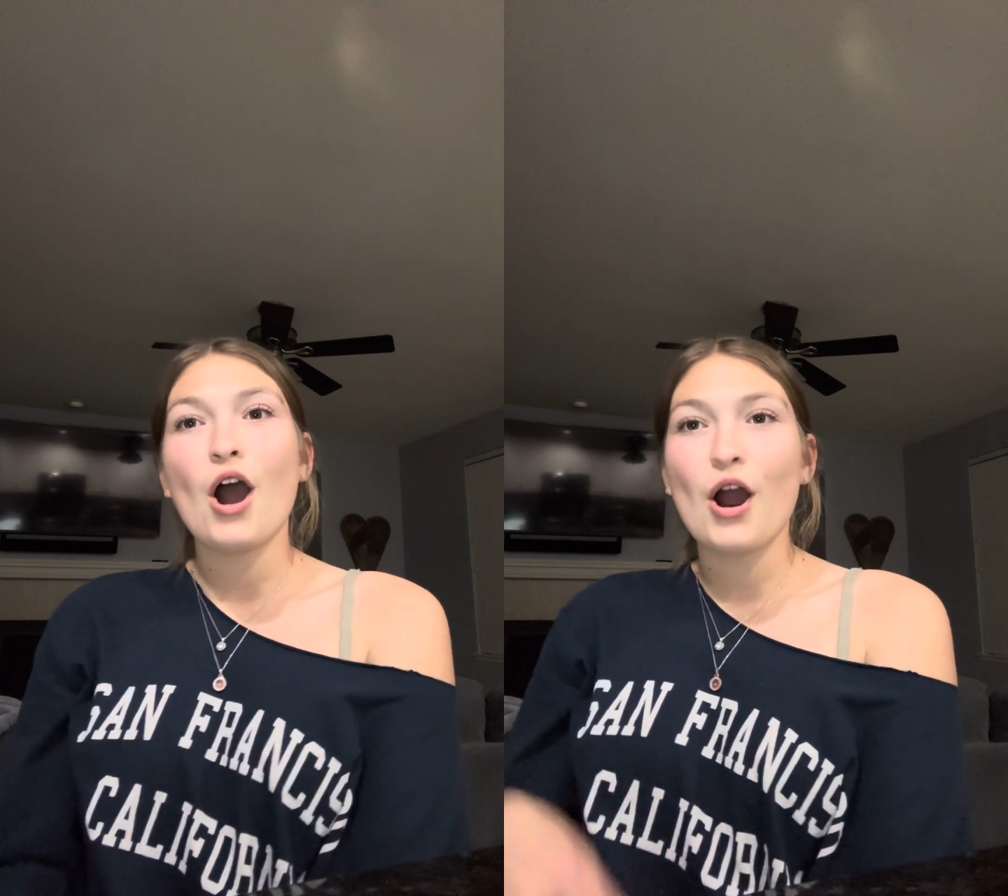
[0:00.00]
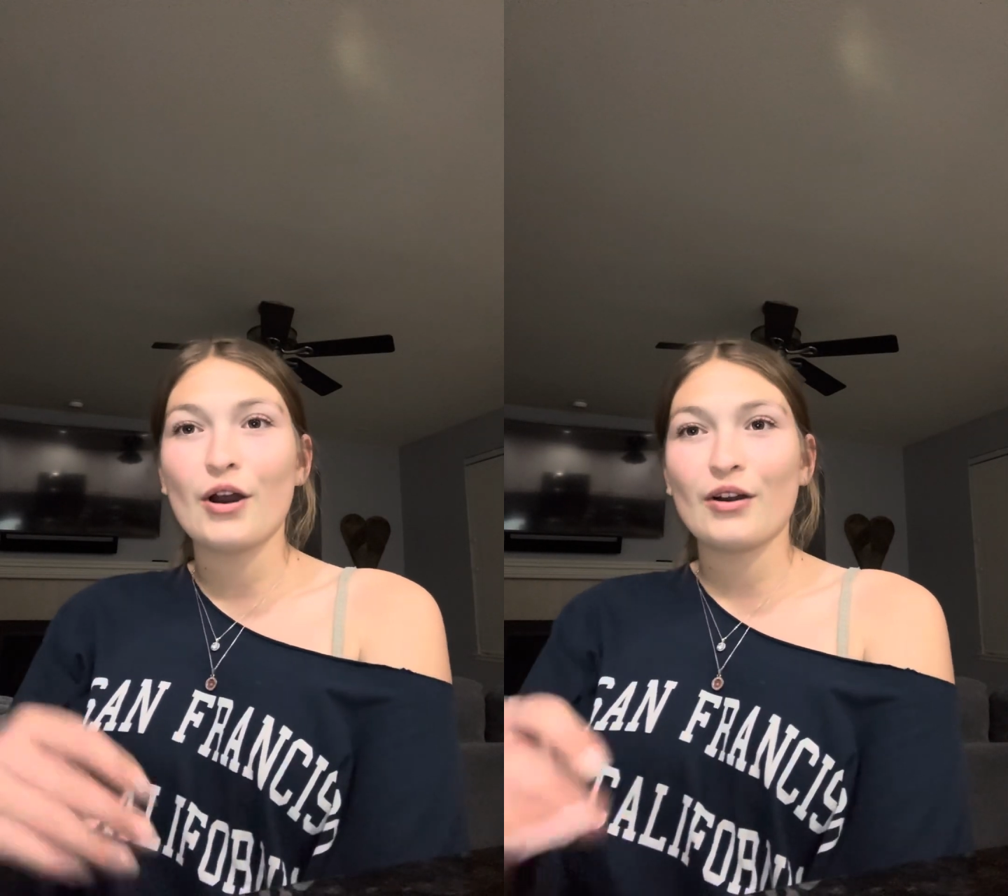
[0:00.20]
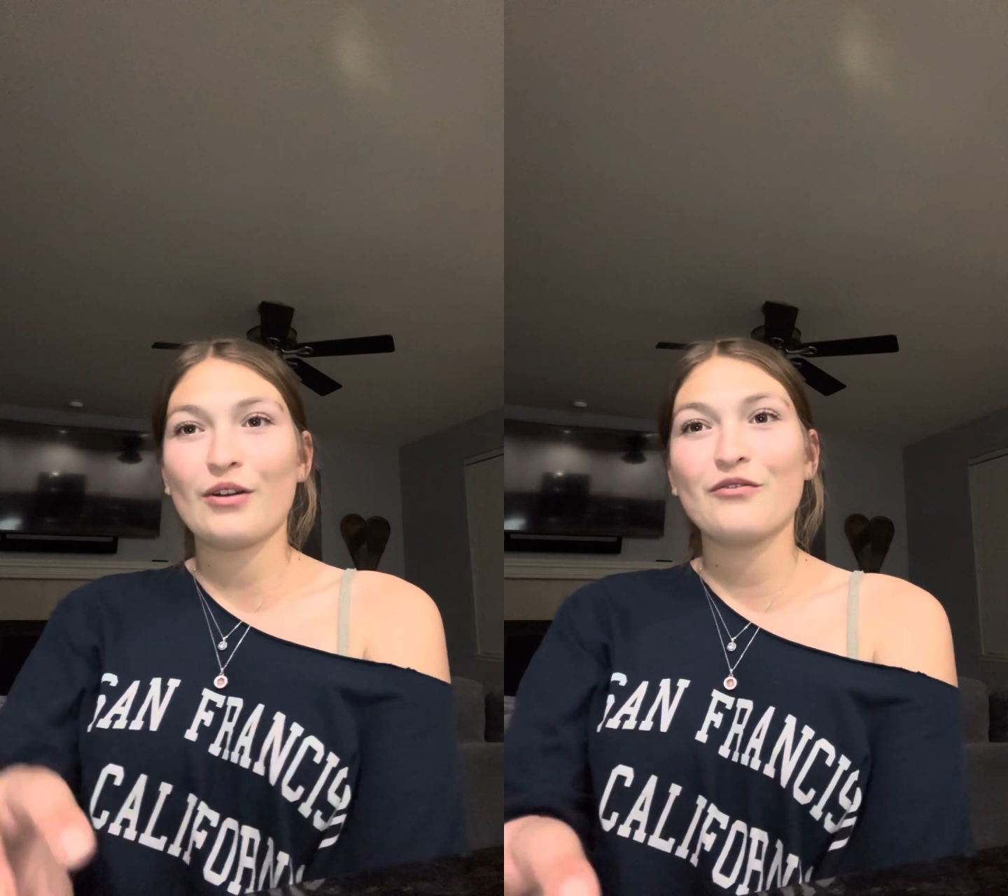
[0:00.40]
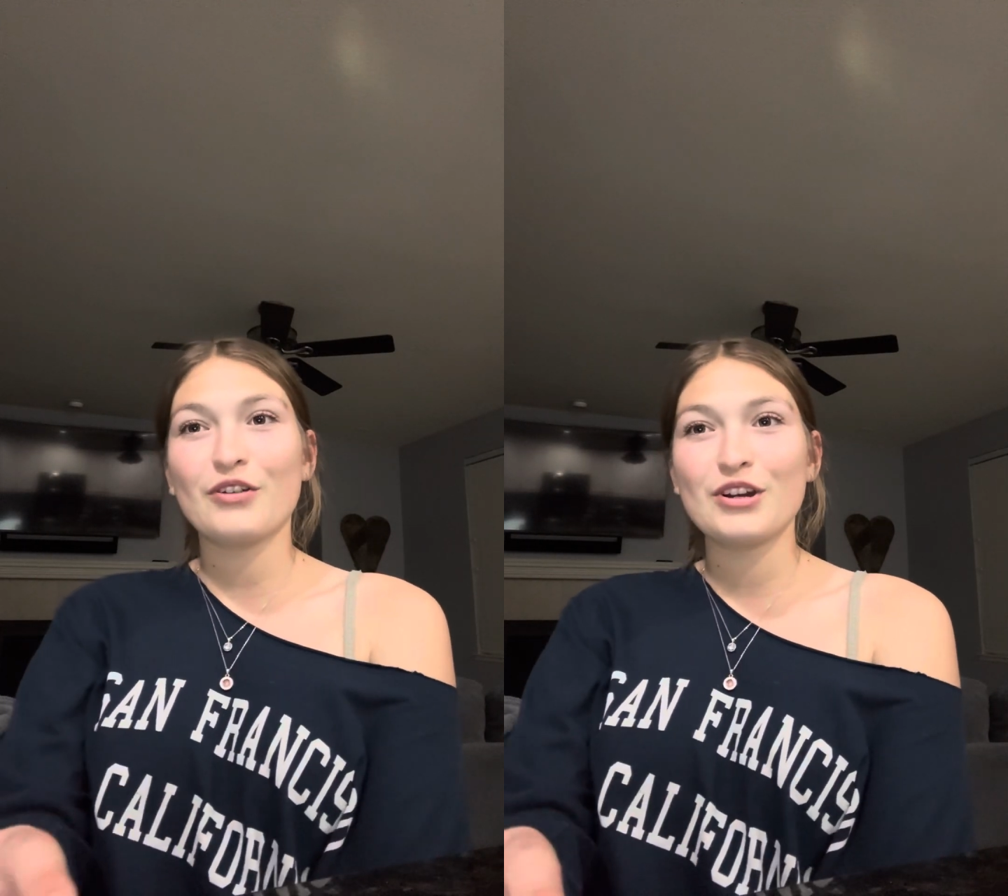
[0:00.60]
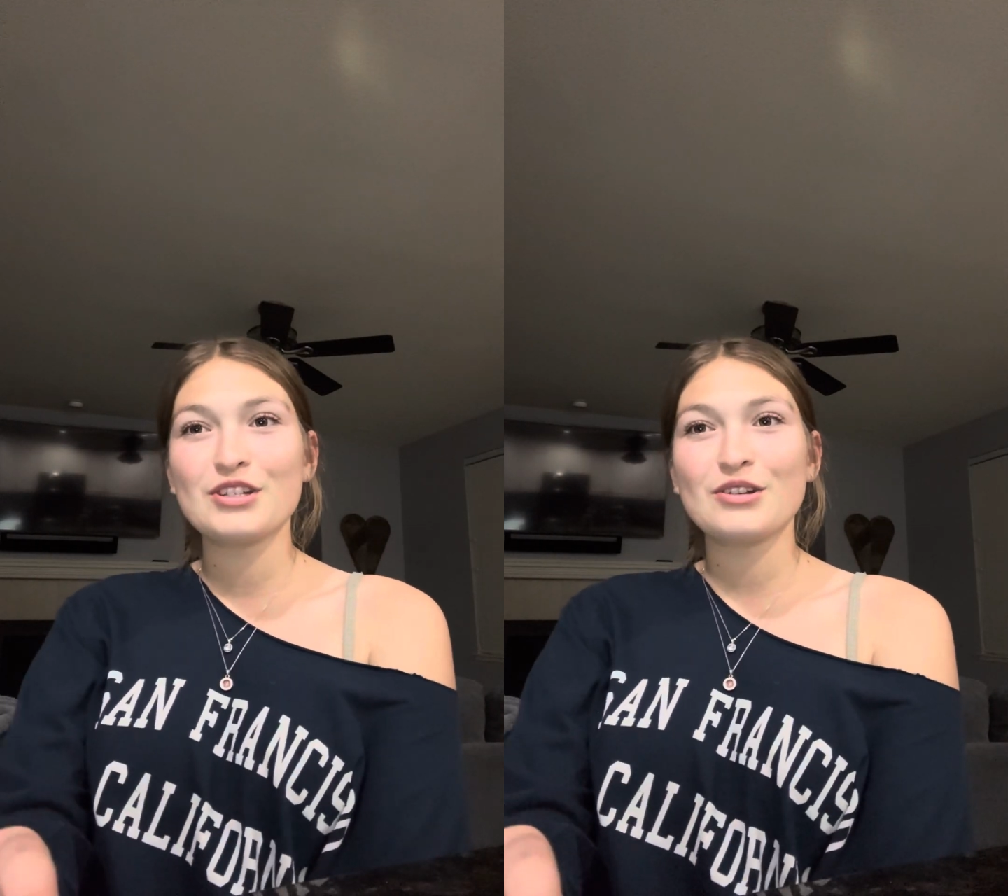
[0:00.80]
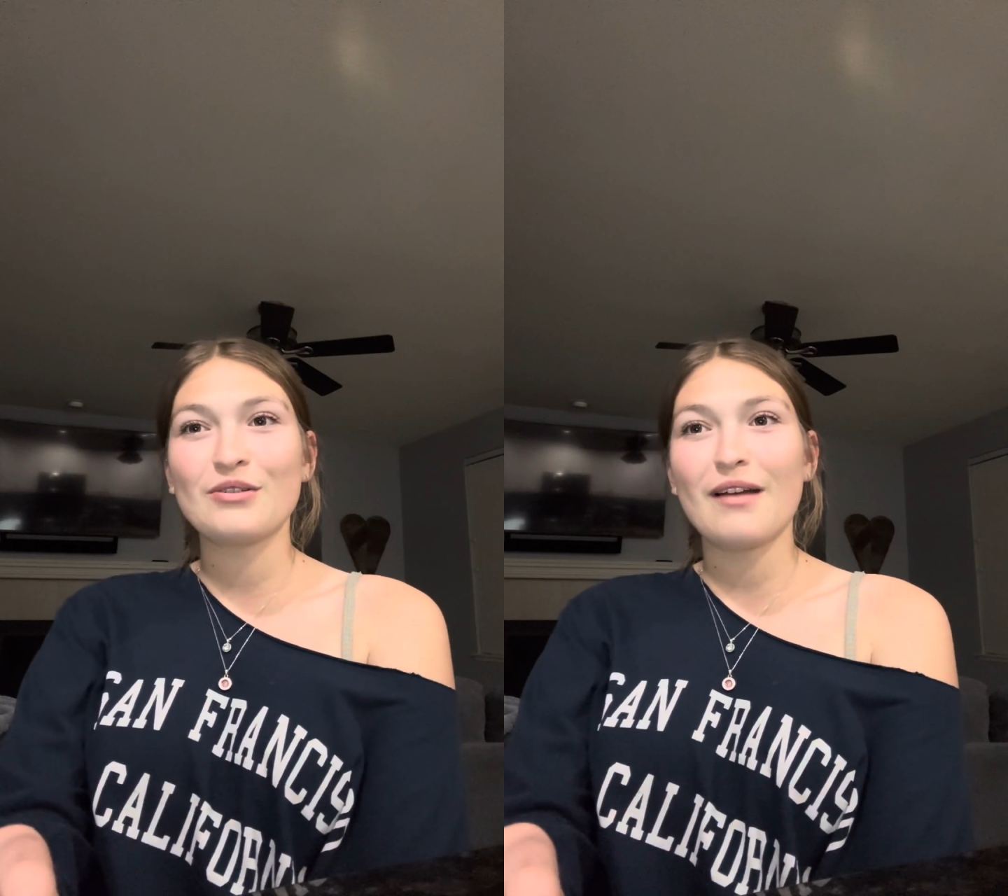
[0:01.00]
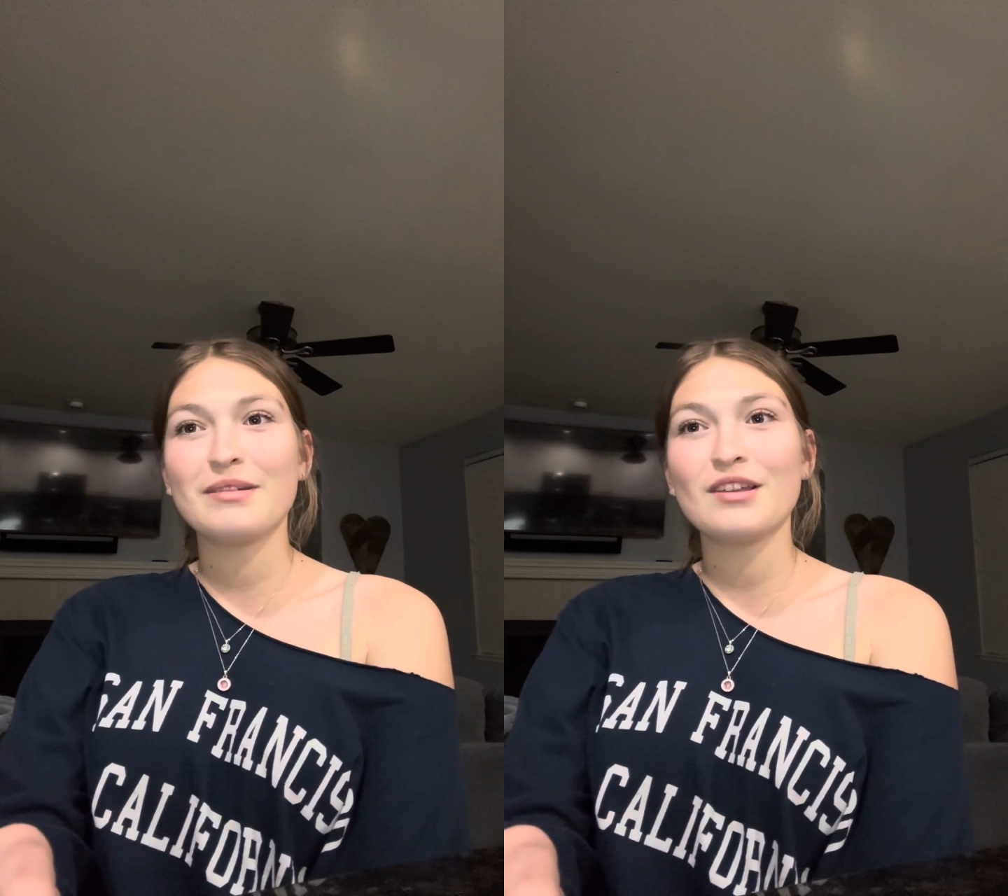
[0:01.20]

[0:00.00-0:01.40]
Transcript: are first grabbing